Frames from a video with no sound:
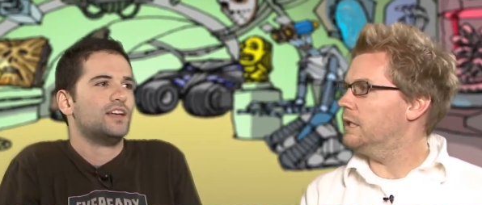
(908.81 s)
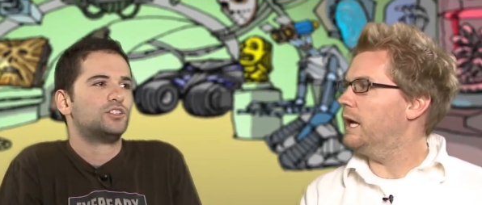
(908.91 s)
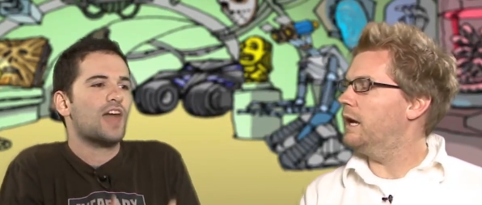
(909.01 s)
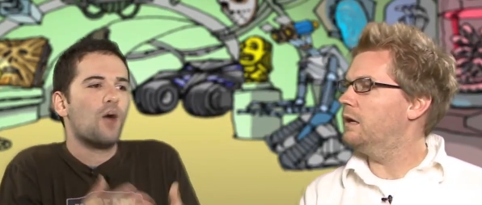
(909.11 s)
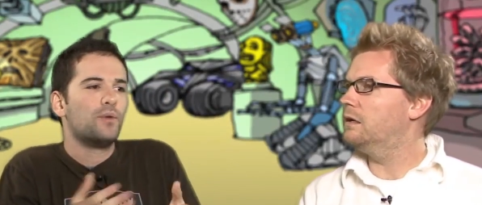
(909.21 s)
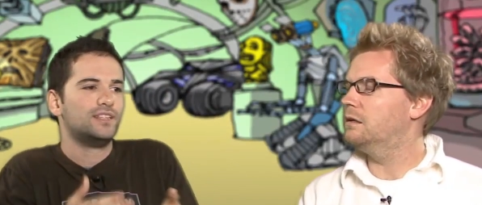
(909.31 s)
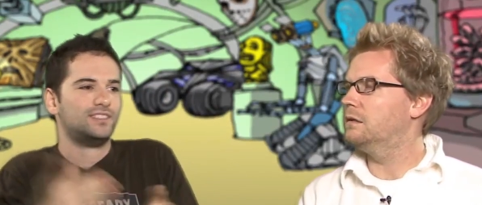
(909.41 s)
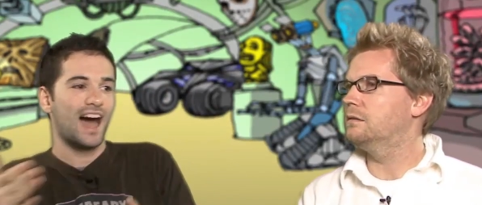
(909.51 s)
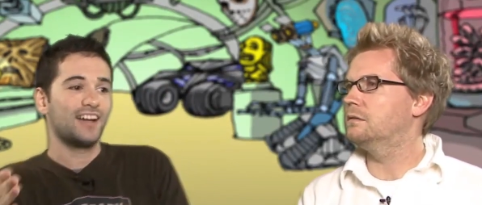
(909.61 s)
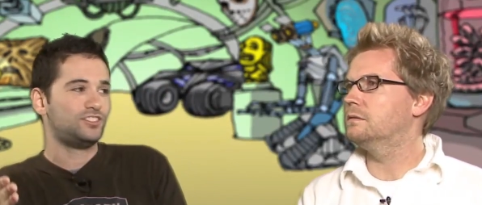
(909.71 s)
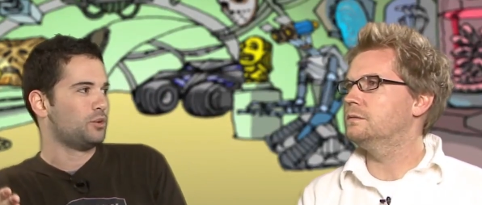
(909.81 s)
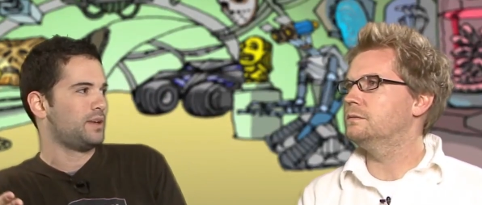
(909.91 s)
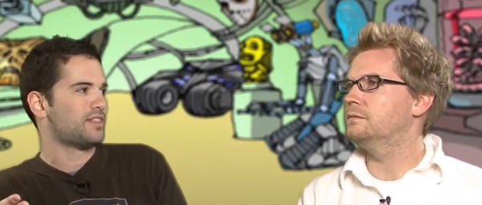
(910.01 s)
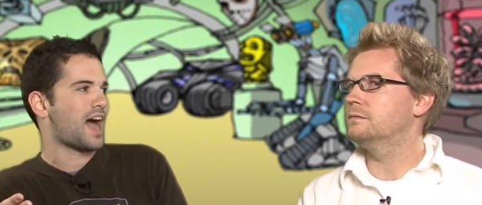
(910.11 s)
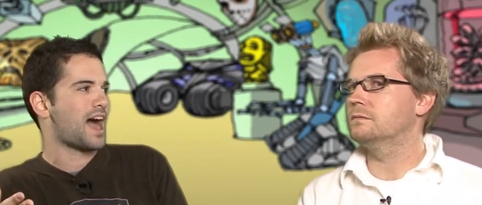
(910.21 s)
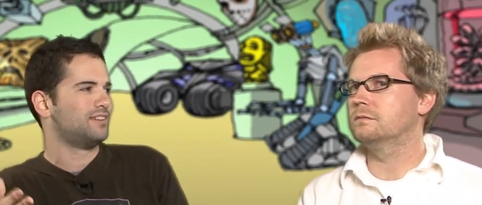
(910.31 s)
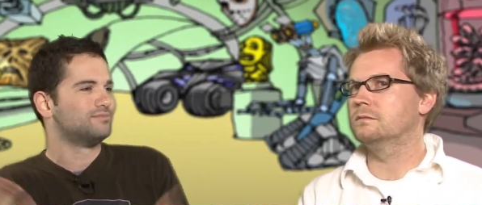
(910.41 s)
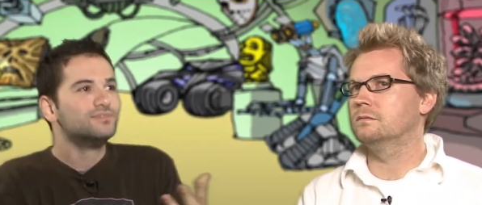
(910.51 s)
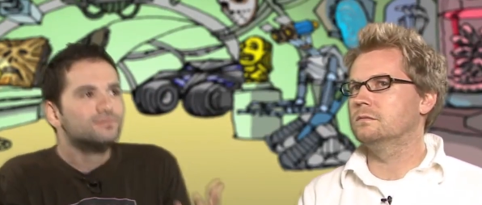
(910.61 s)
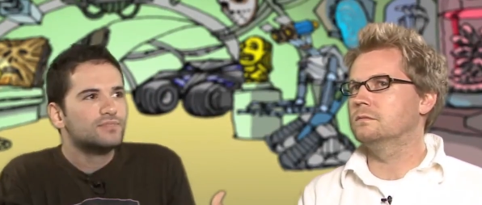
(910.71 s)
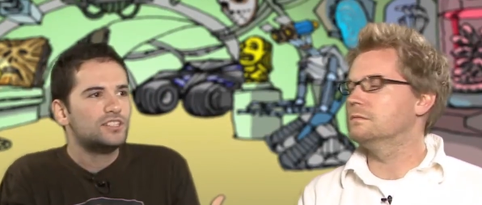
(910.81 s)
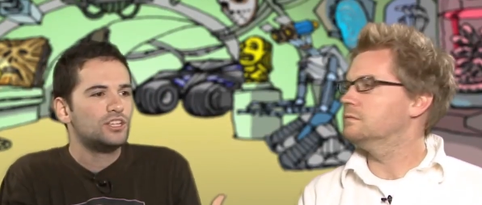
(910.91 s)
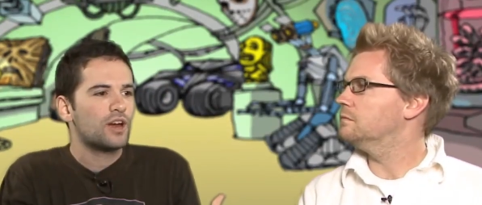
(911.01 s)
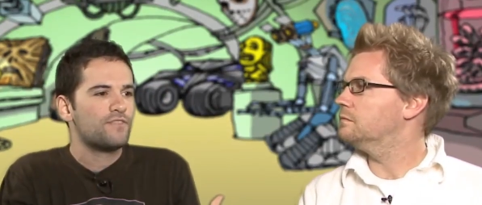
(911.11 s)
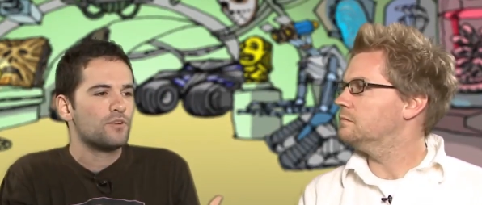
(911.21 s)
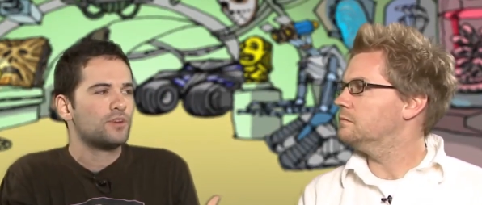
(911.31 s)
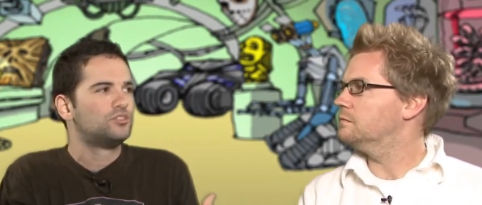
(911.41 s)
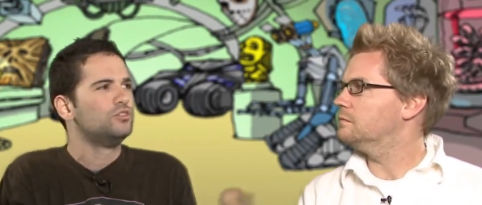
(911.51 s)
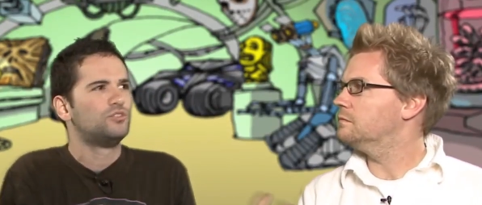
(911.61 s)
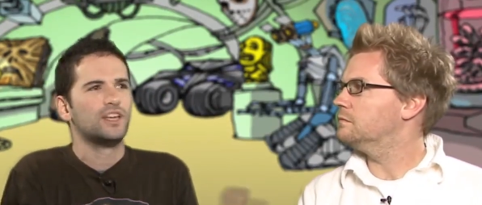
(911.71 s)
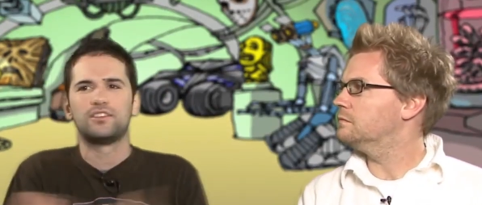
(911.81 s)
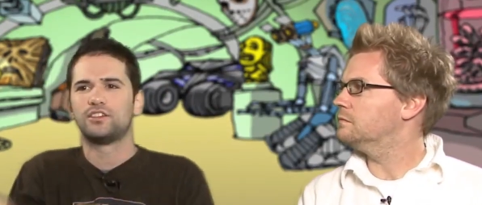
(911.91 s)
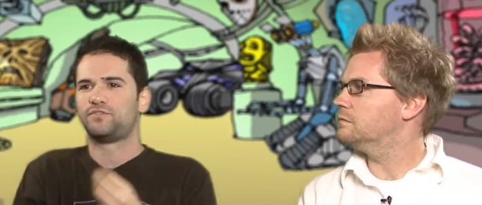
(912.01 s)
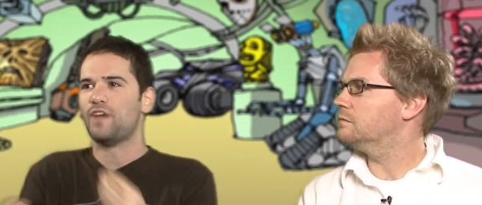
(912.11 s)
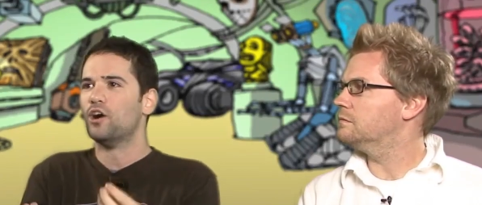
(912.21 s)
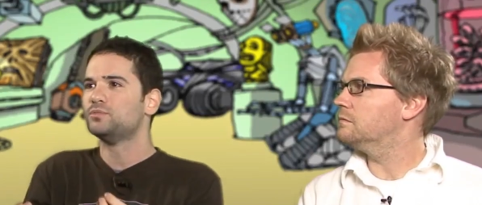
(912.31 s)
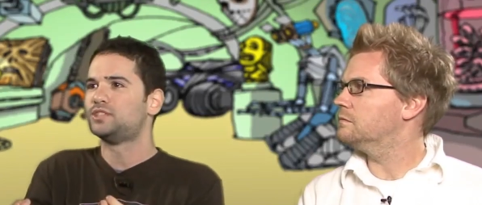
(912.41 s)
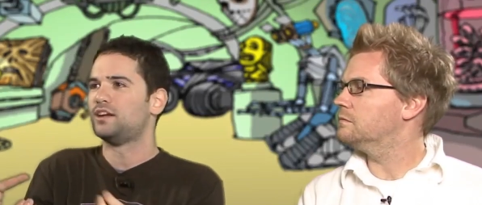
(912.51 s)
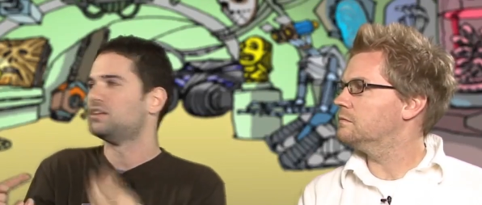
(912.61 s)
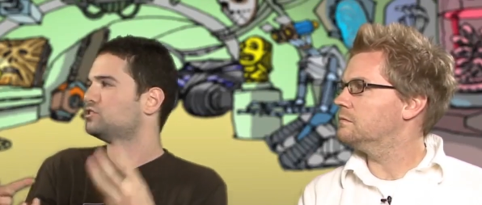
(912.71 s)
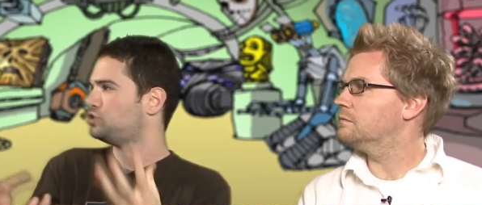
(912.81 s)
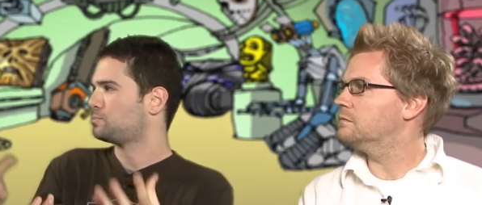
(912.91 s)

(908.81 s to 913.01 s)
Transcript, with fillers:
Speaker 1: Yeah. So now when he's not doing that, is he a great filmmaker? Do you think that there's films? I think this